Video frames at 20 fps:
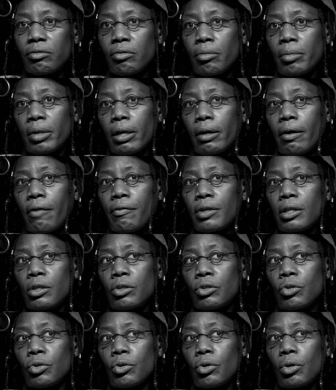from here,
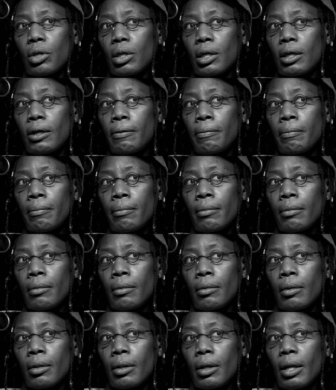everything's New York.
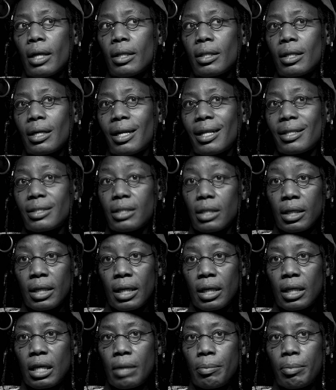And then I like to,
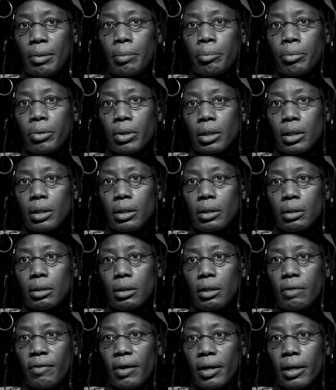again, keep it in Brooklyn
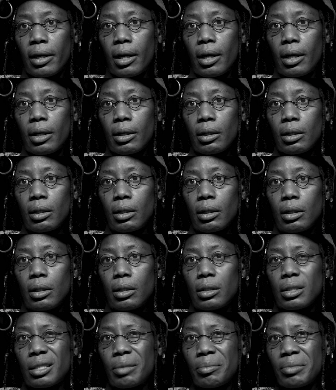if I can.
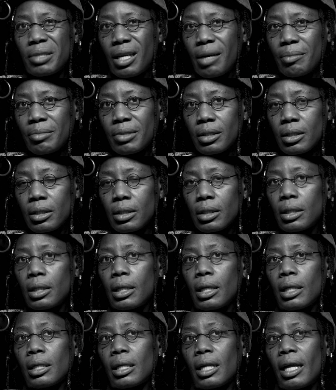Sometimes in the
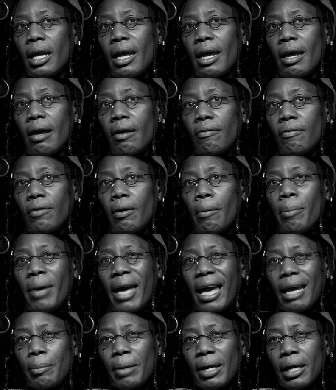city, and then I have a
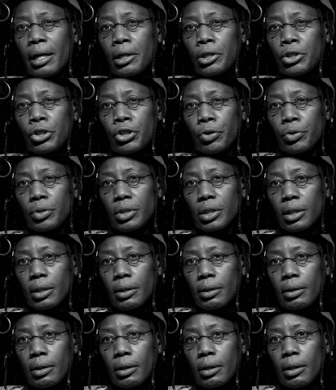bag maker in
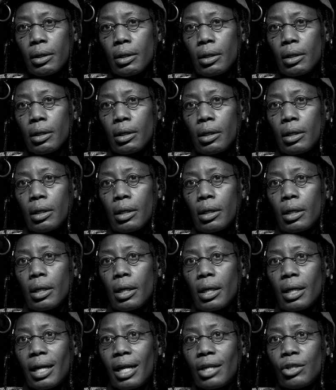Jersey.
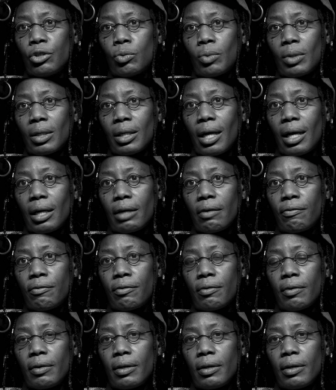And I do a lot of